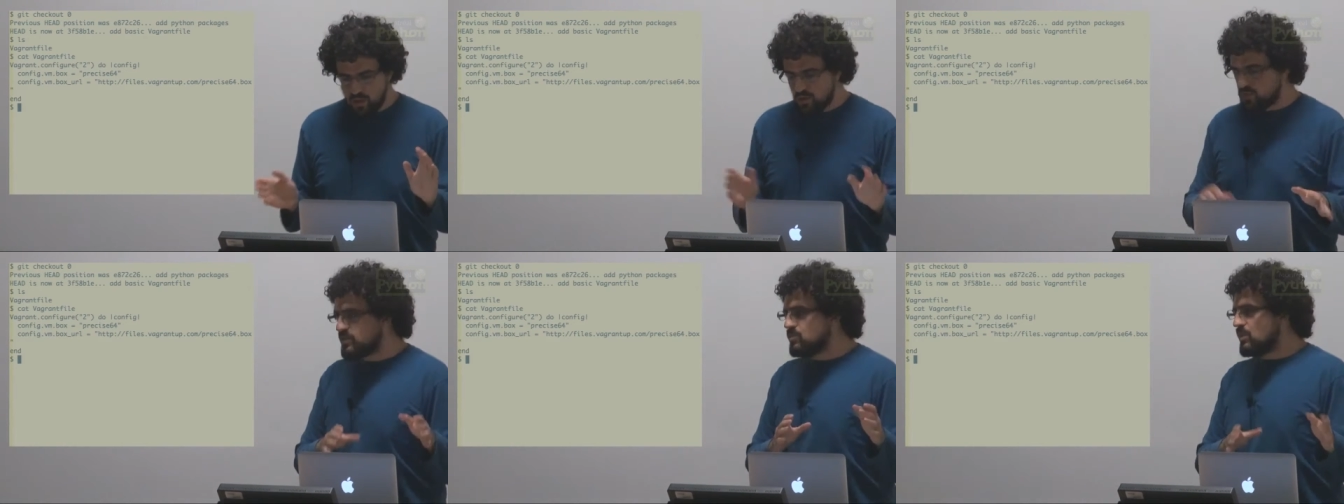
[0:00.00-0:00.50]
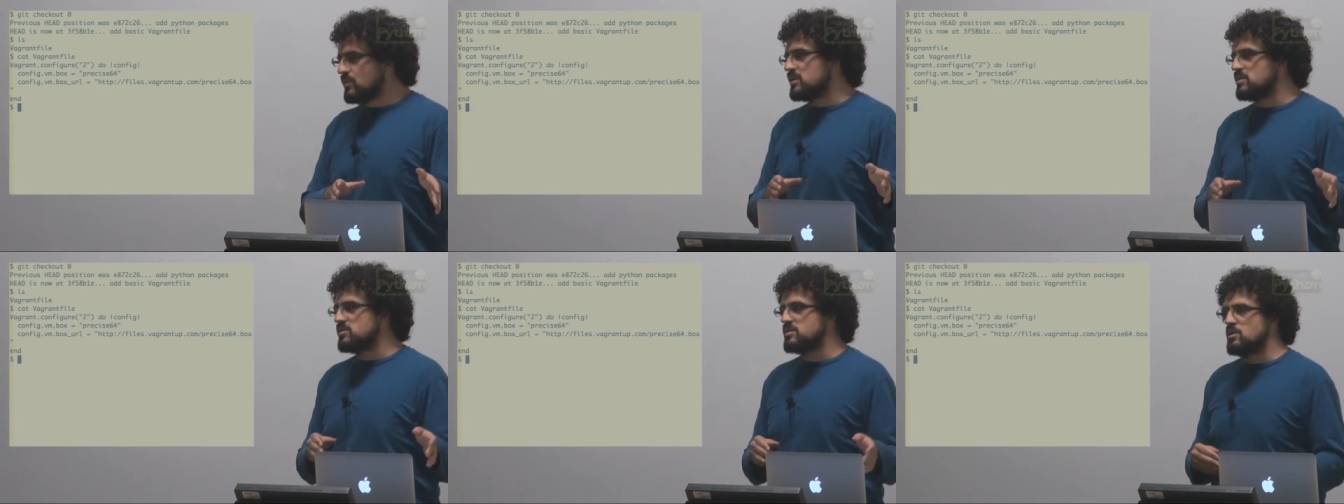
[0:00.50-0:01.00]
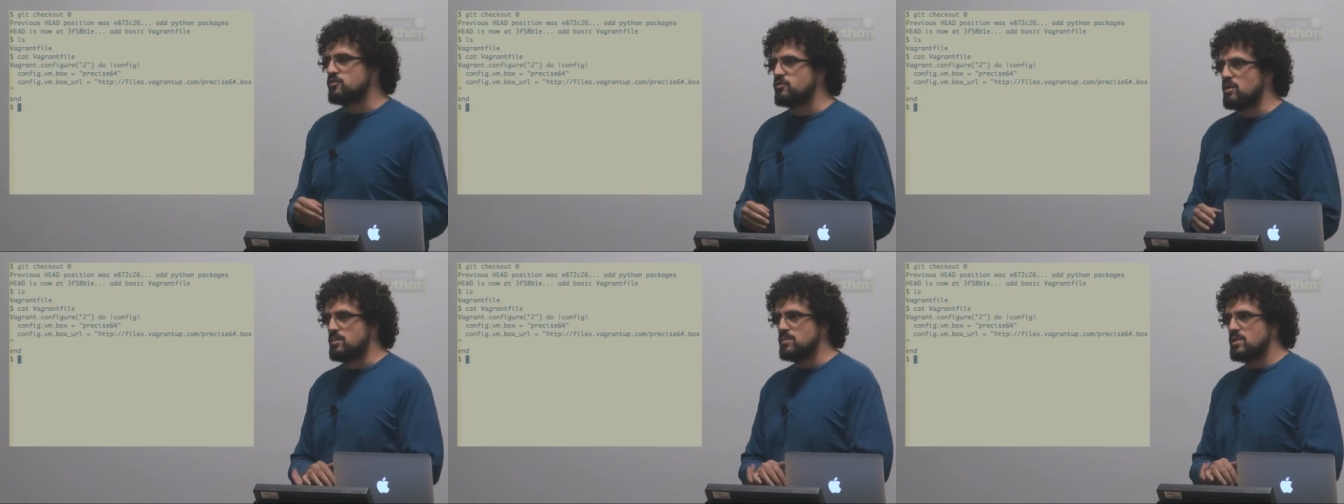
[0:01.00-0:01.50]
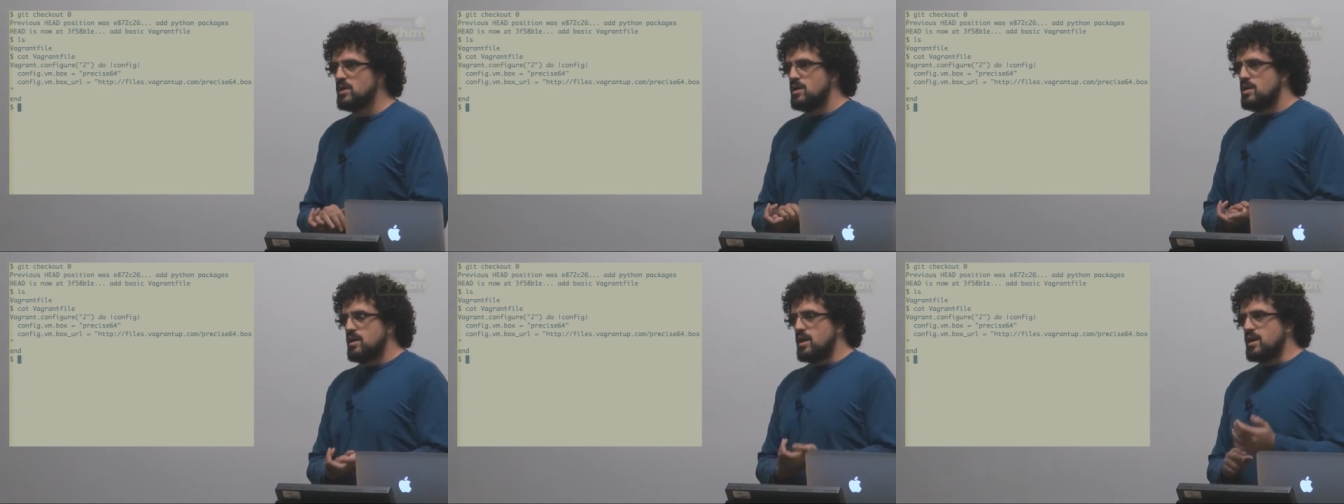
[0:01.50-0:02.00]
So that's where we're going to start from.
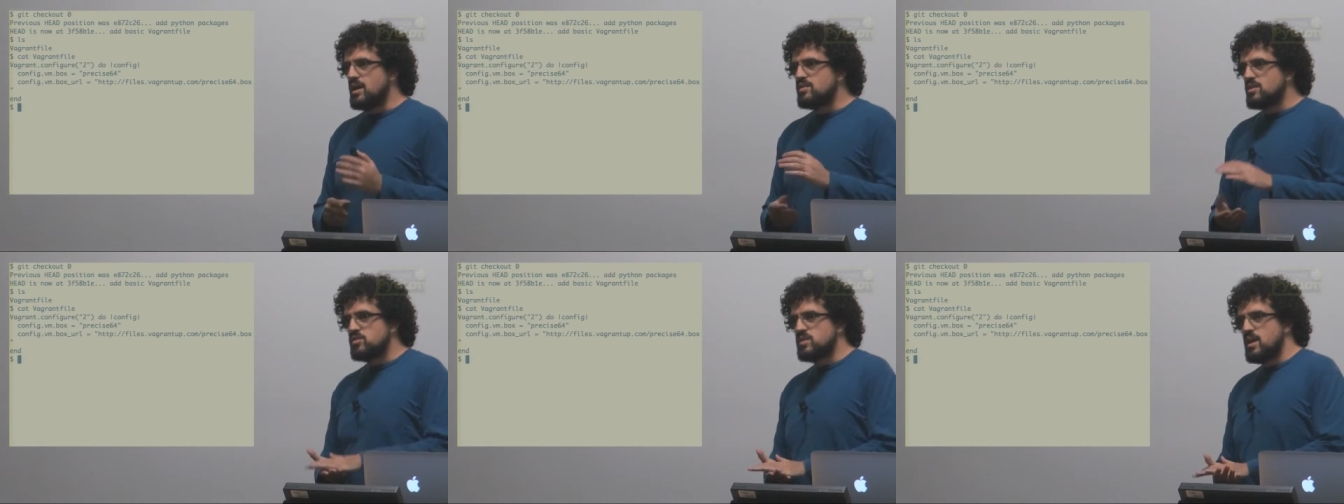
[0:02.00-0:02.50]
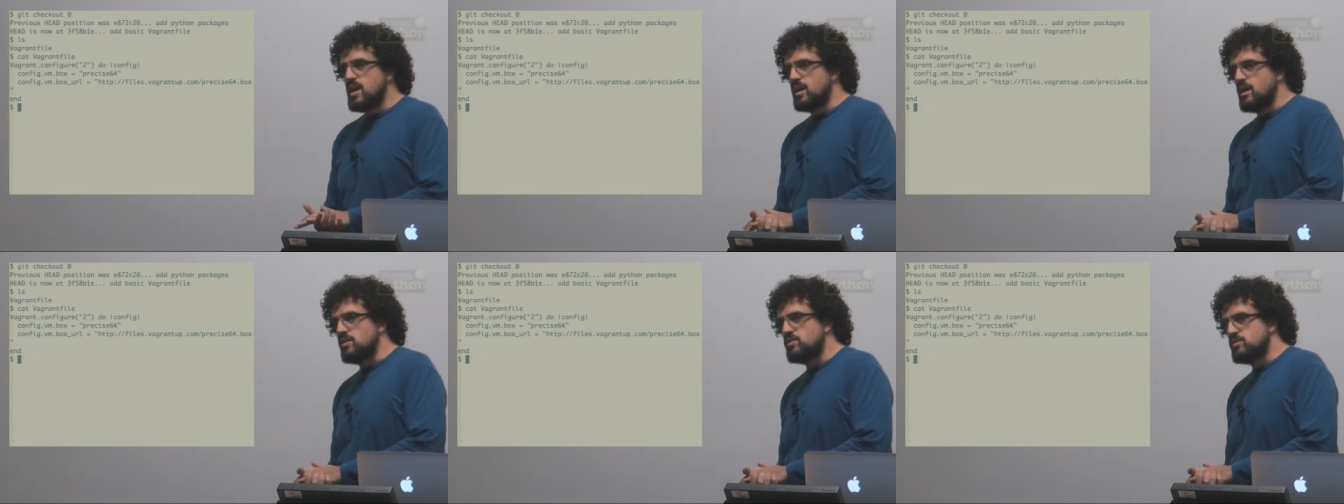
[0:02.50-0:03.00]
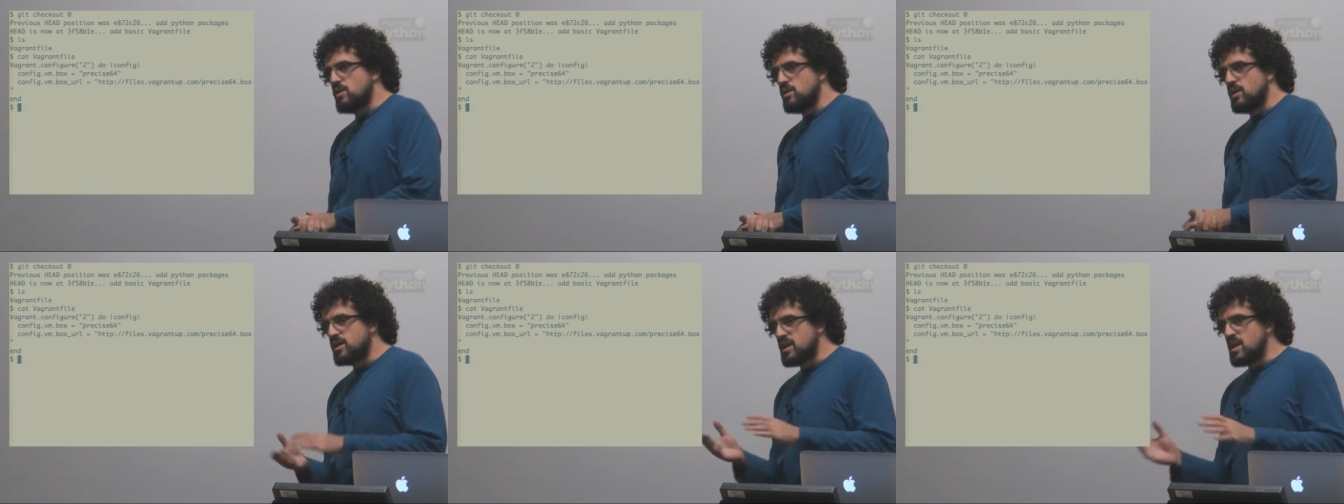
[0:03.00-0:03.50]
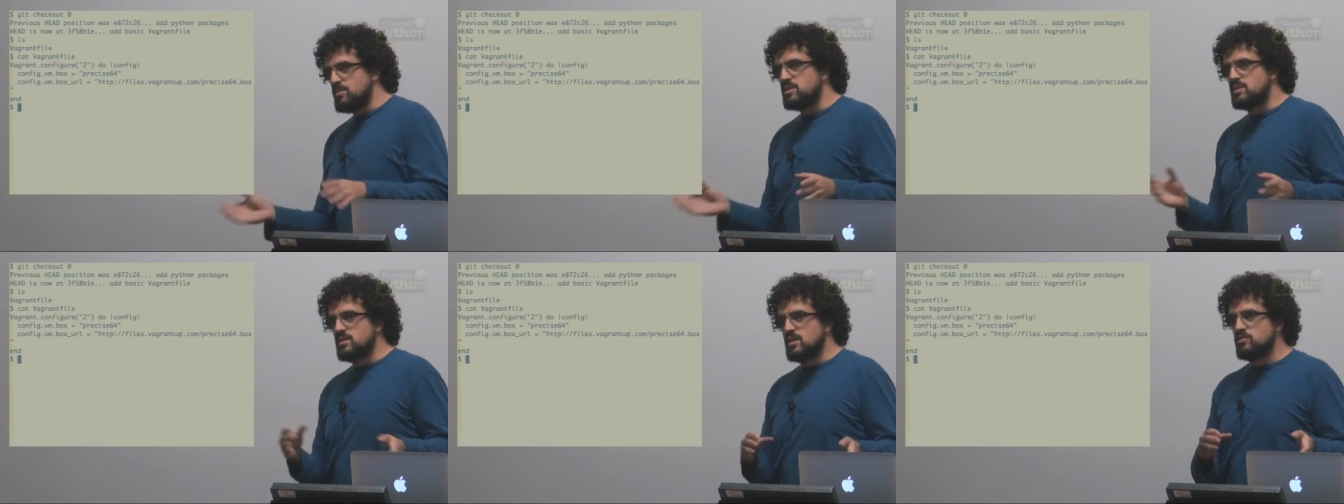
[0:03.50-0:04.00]
And as I was saying, I, start, I came
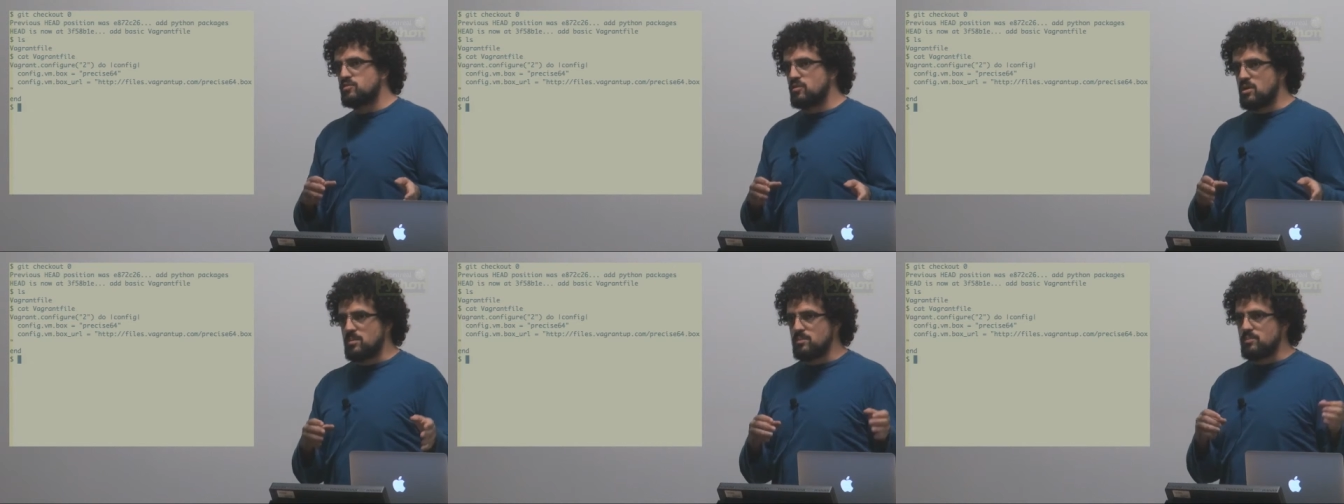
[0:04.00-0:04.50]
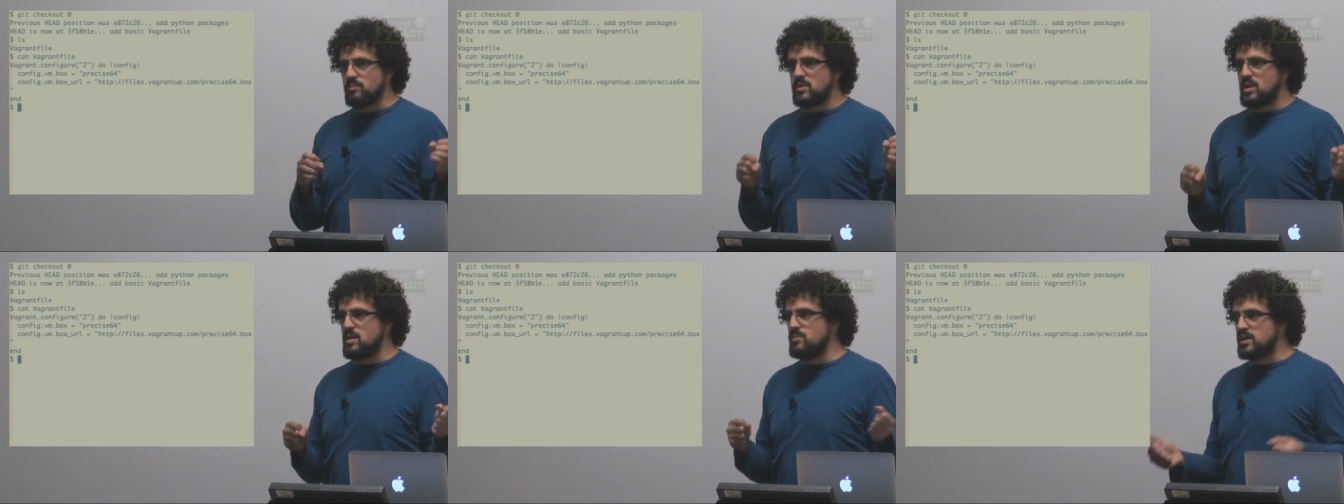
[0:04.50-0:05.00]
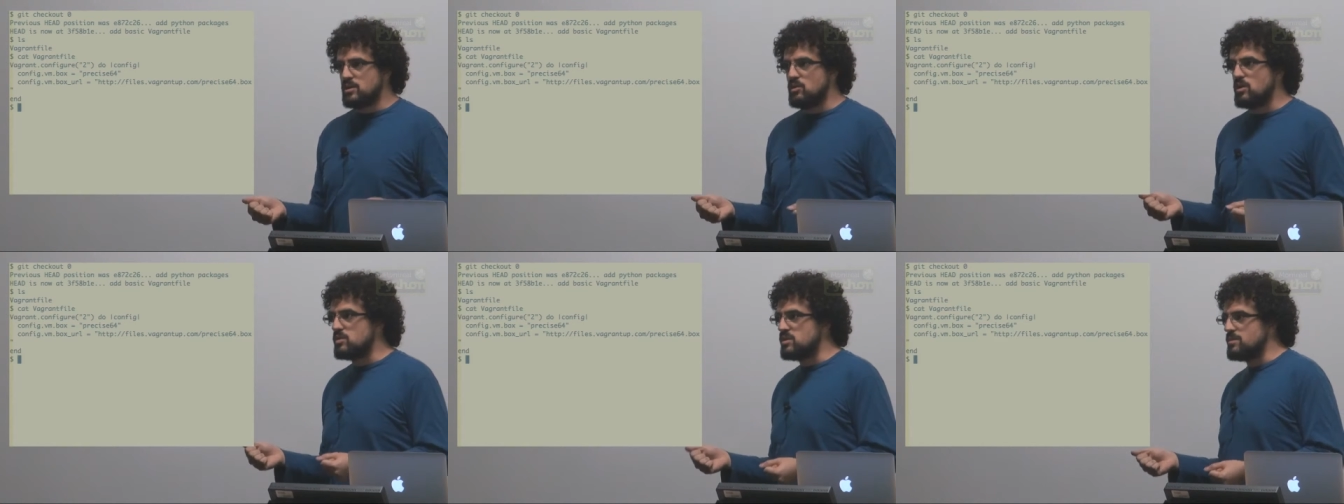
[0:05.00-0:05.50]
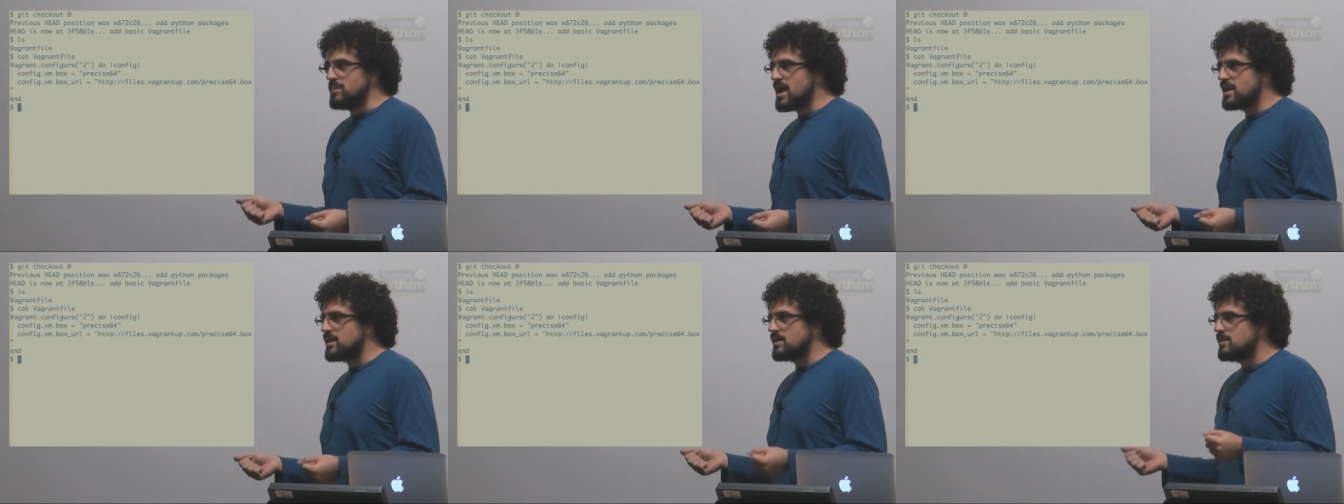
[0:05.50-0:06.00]
into this from uh, being annoyed with the
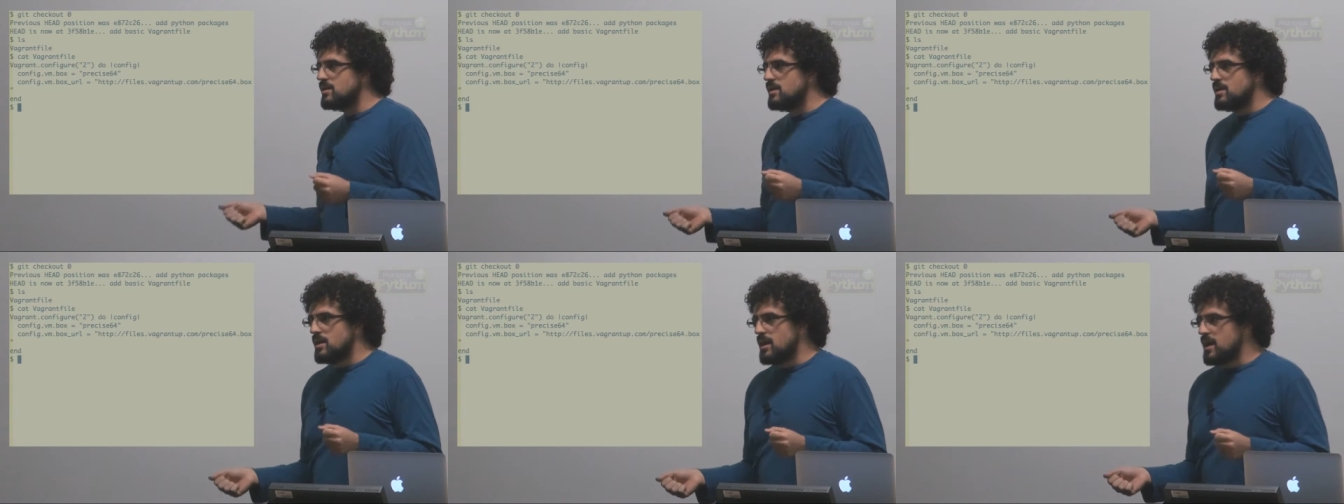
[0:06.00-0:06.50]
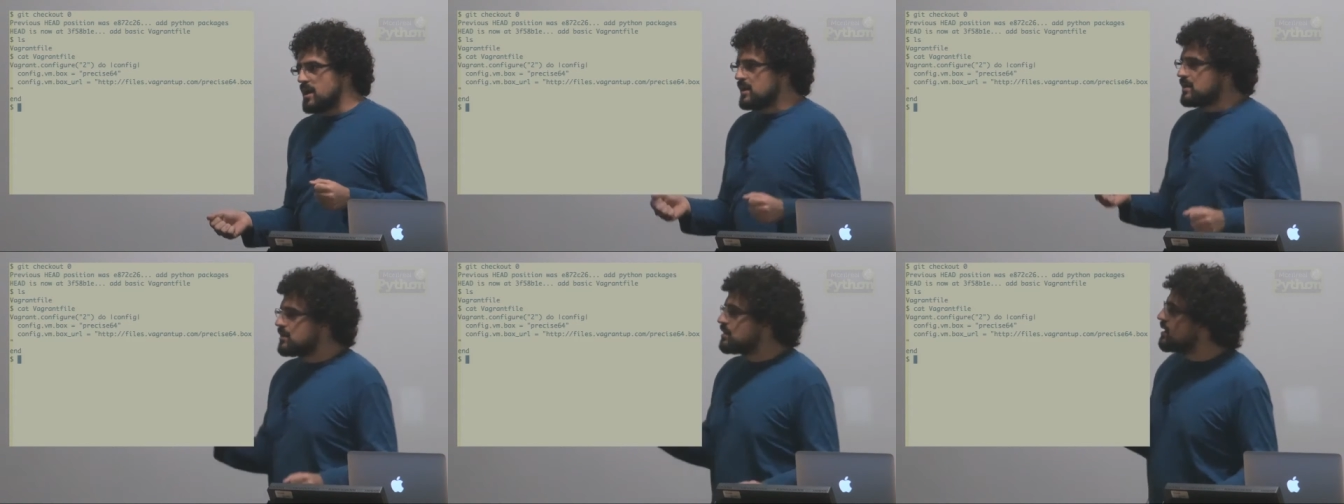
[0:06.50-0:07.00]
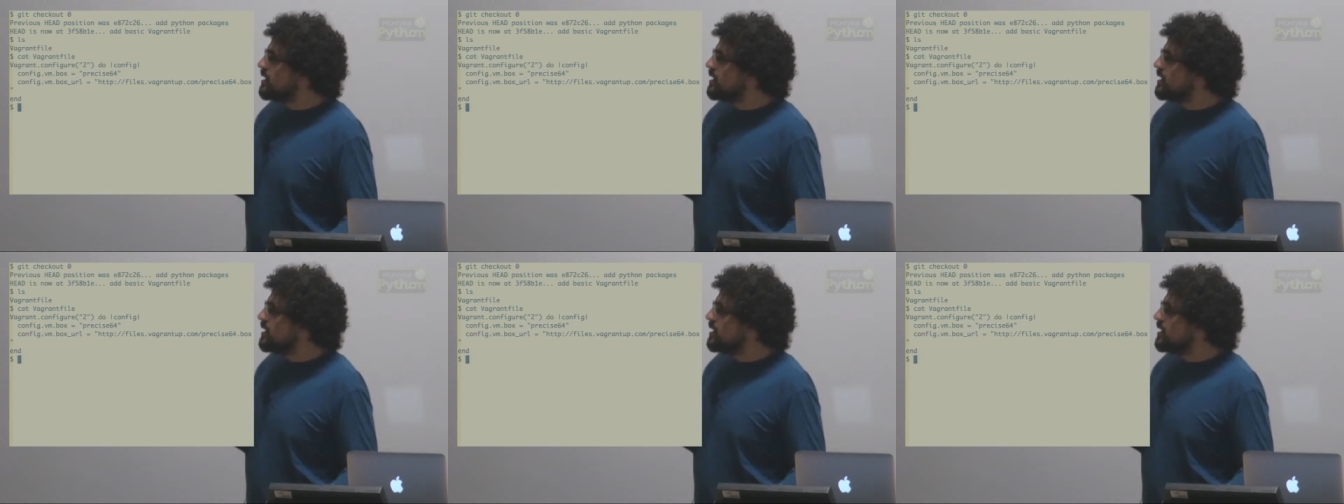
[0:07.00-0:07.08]
Mac, and